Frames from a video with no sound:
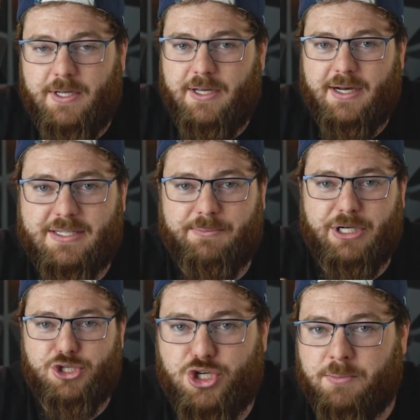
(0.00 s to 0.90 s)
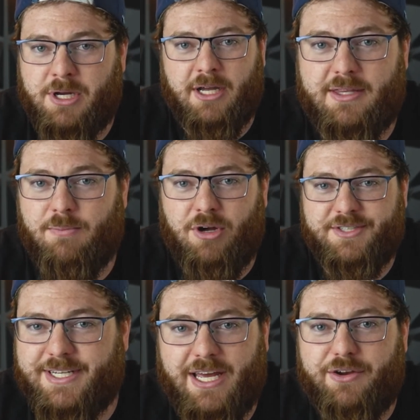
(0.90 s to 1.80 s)
because I'm gonna jump cut them all
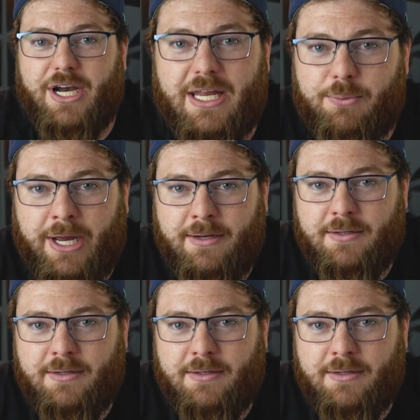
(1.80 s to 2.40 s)
together anyway.